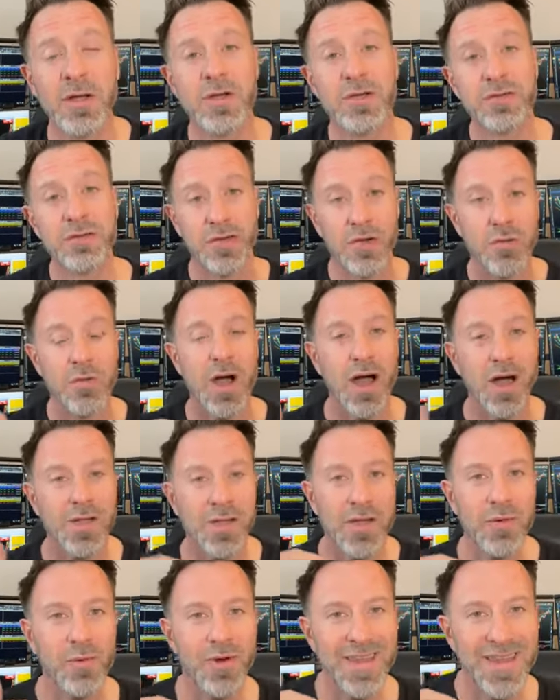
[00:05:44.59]
So I
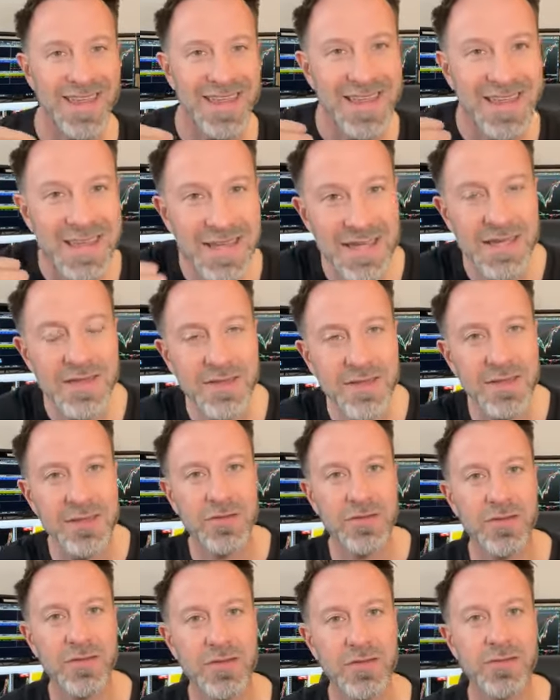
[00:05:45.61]
think one of the key
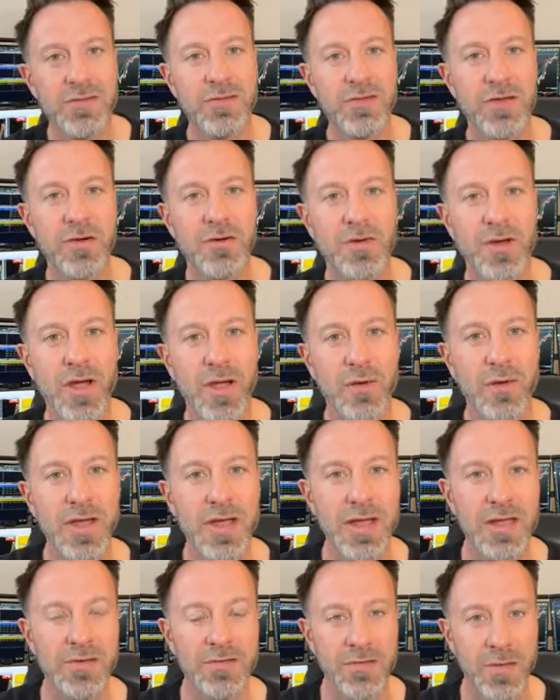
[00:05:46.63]
things in this scenario
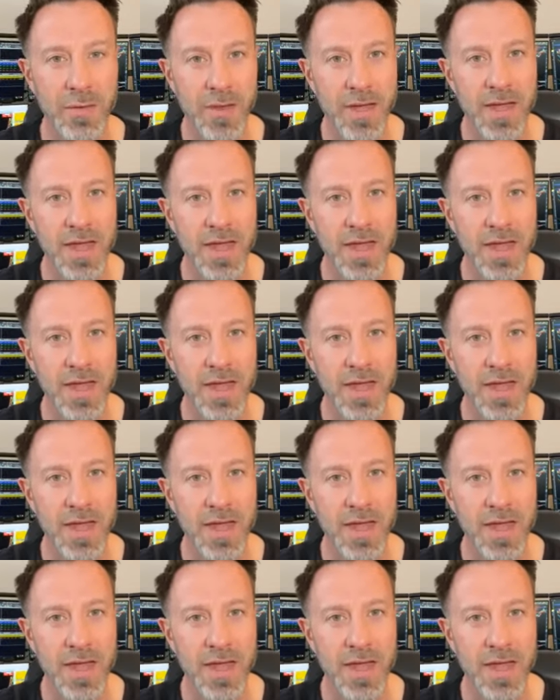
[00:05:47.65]
is